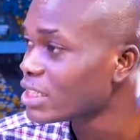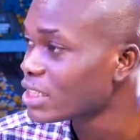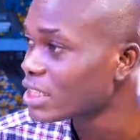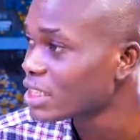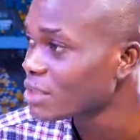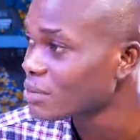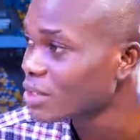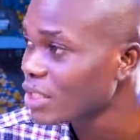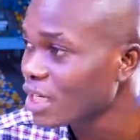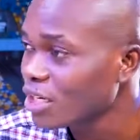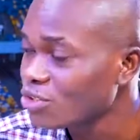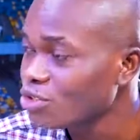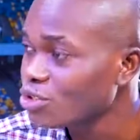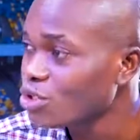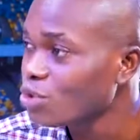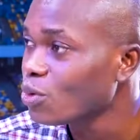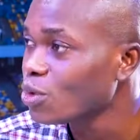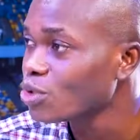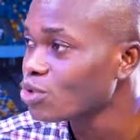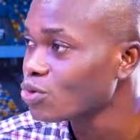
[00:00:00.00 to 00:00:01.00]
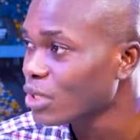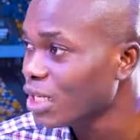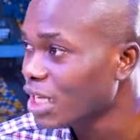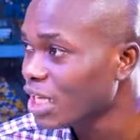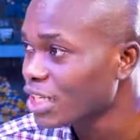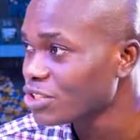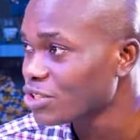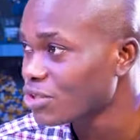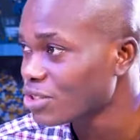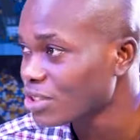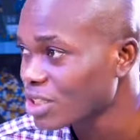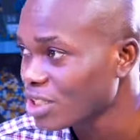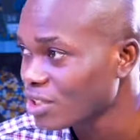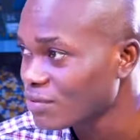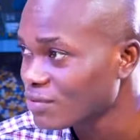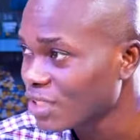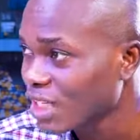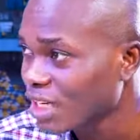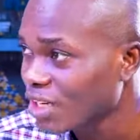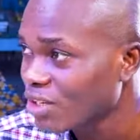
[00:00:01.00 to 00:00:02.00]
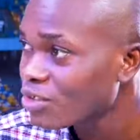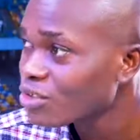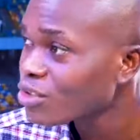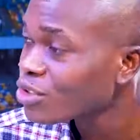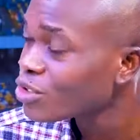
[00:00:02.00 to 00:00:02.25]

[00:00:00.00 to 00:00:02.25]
team down. You don't want to let yourselves down.